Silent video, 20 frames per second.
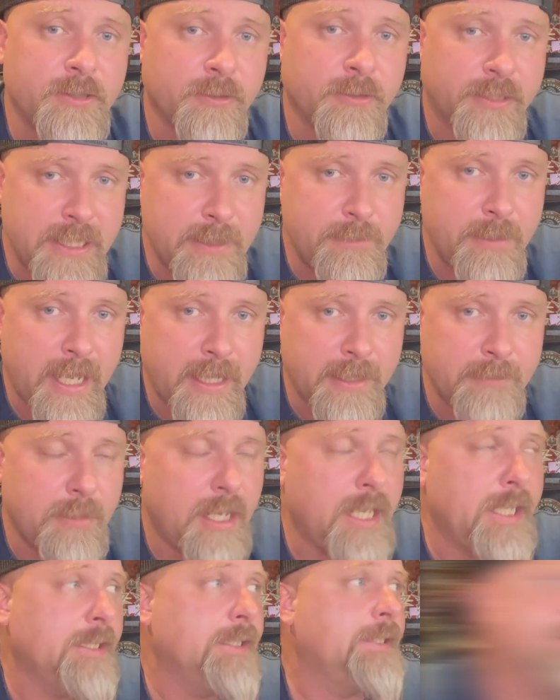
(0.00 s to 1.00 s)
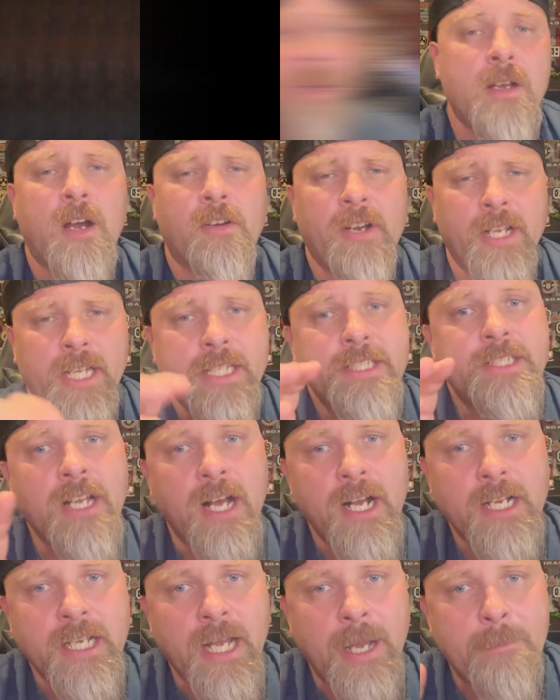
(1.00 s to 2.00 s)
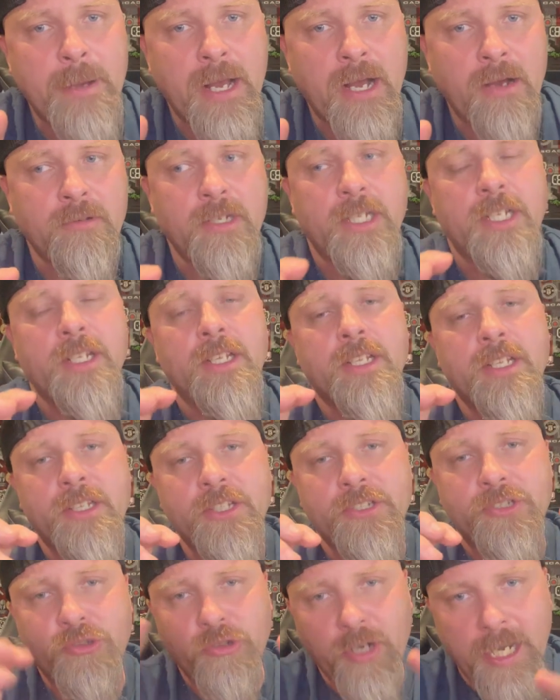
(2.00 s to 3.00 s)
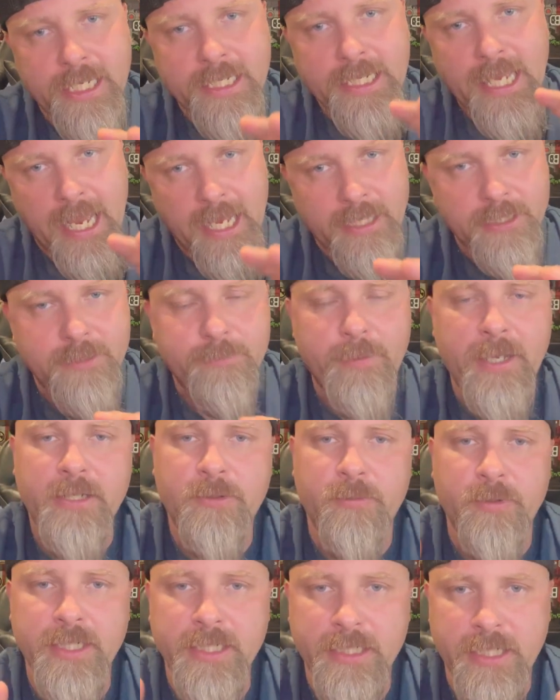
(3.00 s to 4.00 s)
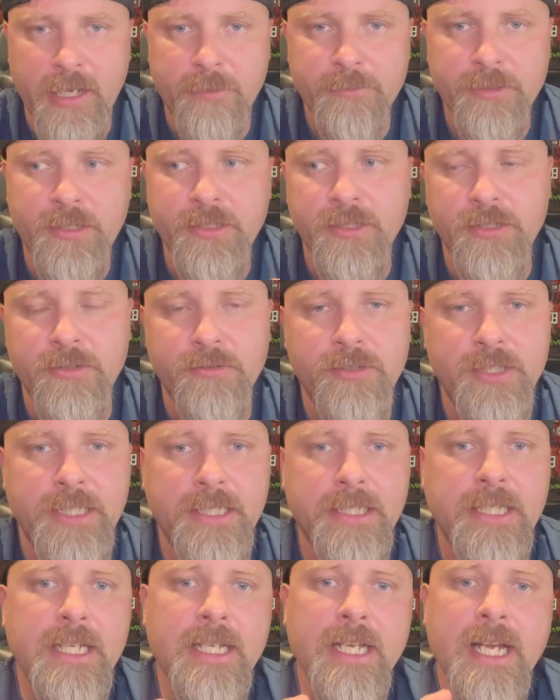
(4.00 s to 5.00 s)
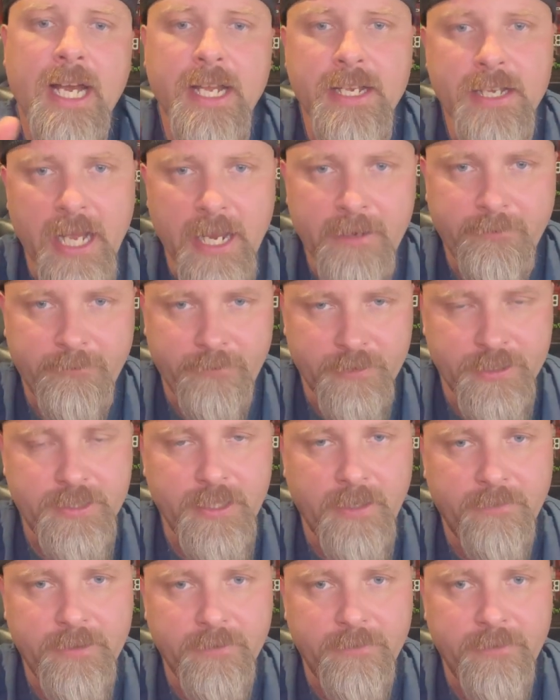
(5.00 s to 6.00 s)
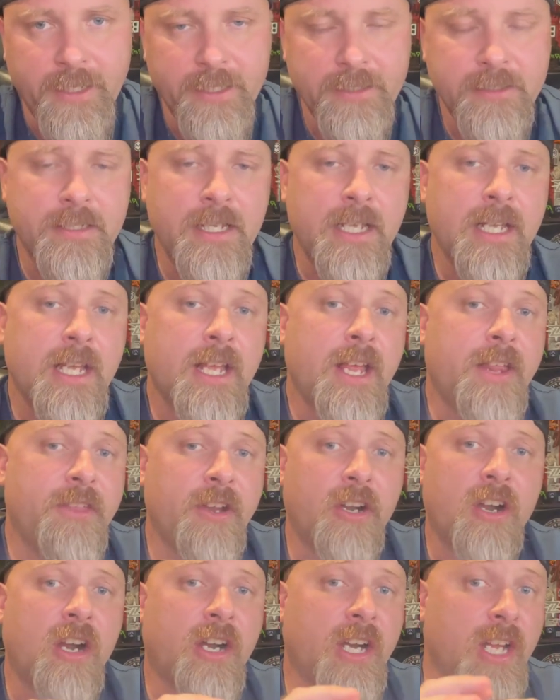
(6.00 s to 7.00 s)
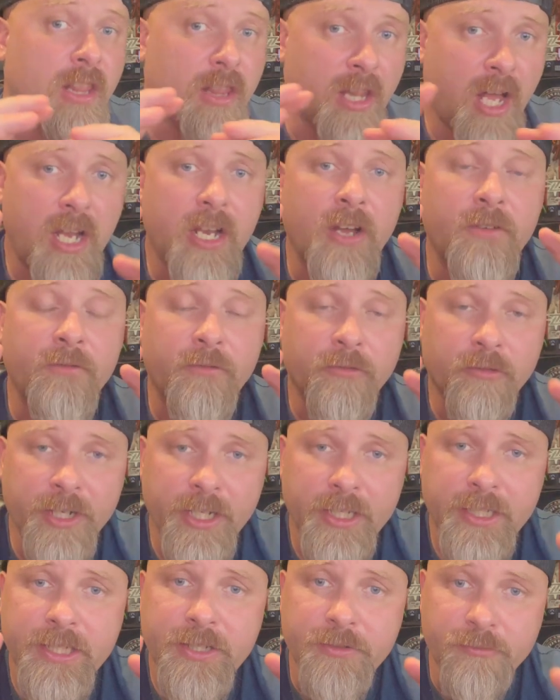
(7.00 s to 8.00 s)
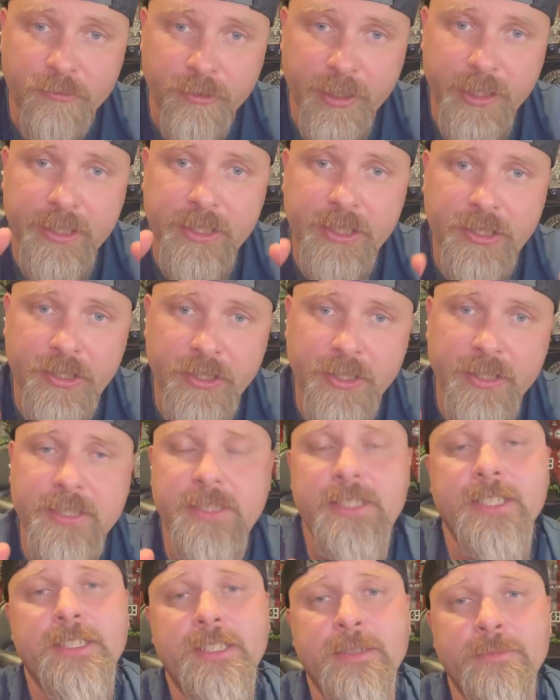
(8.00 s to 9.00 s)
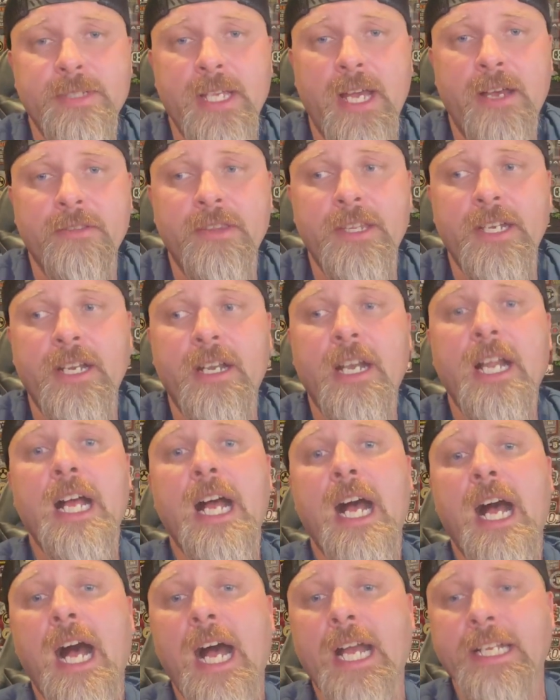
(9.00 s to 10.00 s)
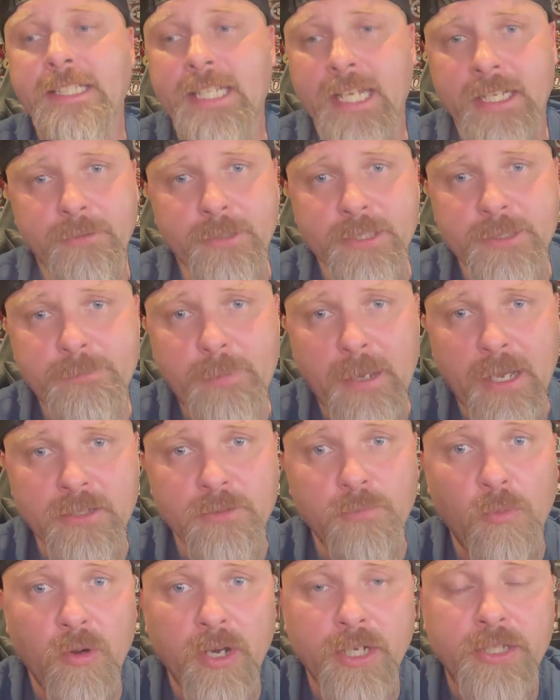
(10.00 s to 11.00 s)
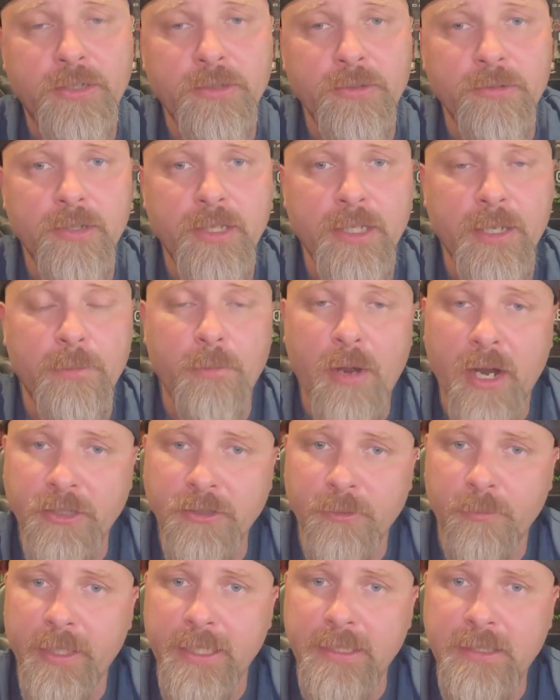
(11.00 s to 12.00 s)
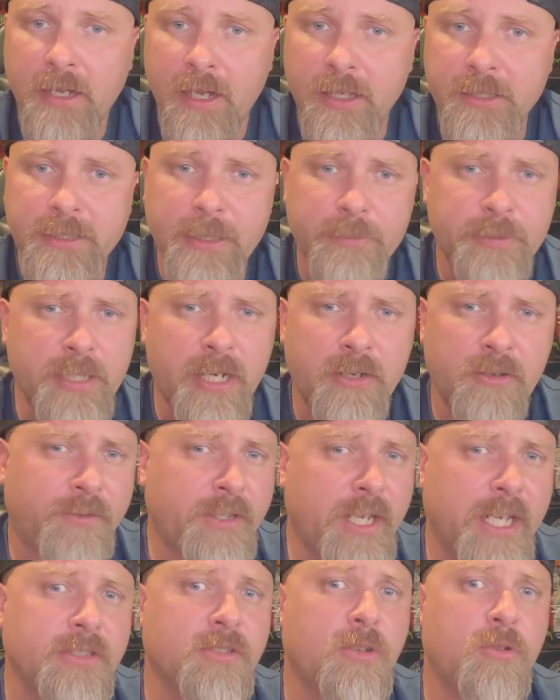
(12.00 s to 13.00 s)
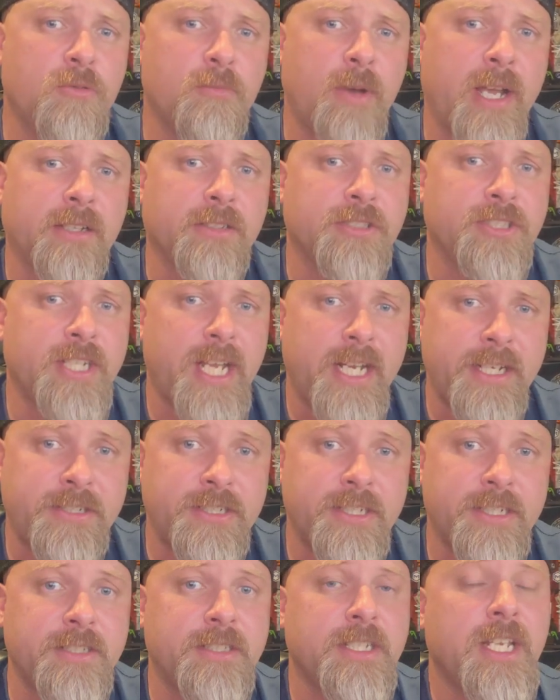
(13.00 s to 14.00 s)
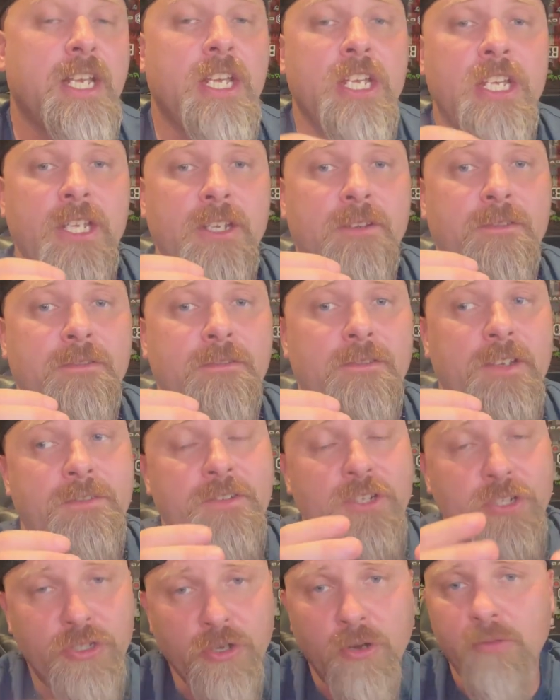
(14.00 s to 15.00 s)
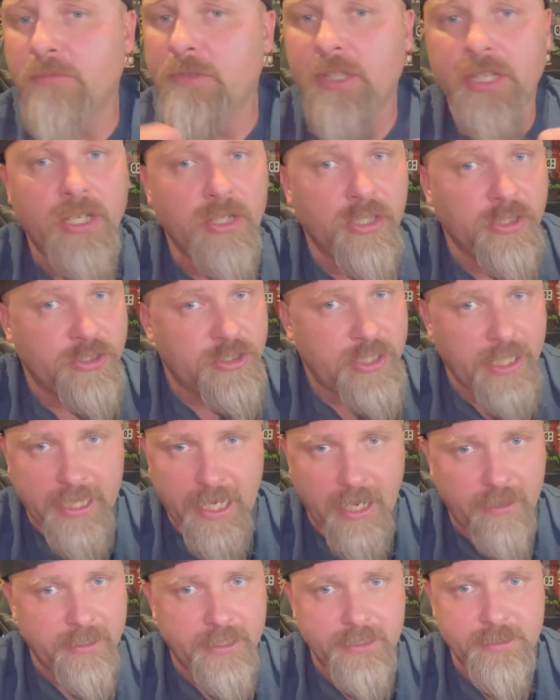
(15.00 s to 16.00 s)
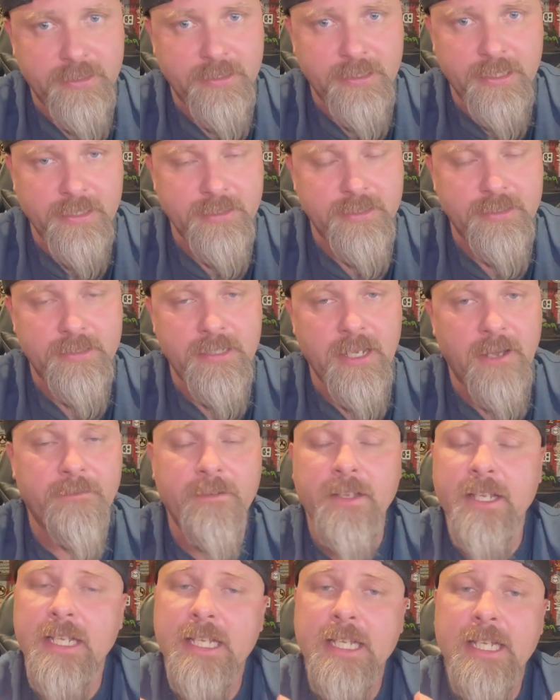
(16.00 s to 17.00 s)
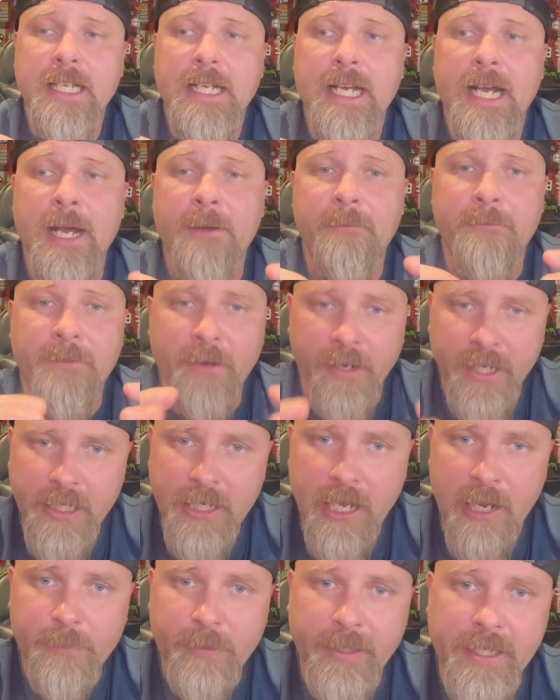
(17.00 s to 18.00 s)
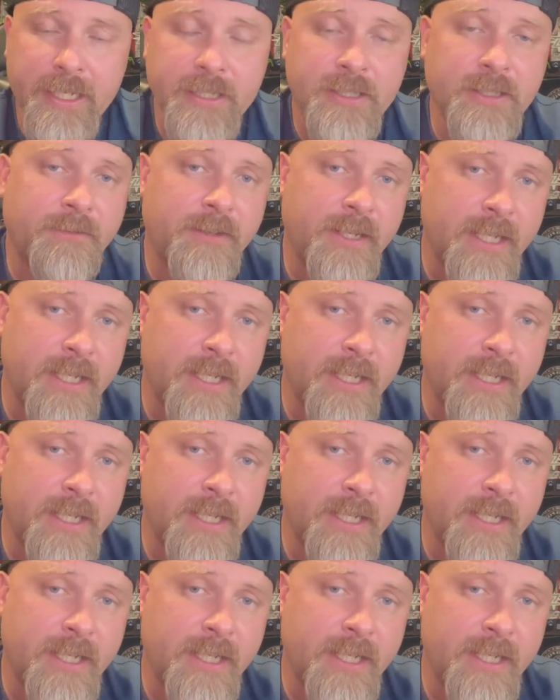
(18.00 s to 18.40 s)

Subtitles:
So keep that in mind. All right, let's talk about the training aspect when it comes to using a knife for self-defense. There are a lot of really, really good systems out there. I tend to espouse more to the Martial Blade Concepts. I don't know if you guys know who Michael Janich is. If you don't, check out his stuff. Very comprehensive.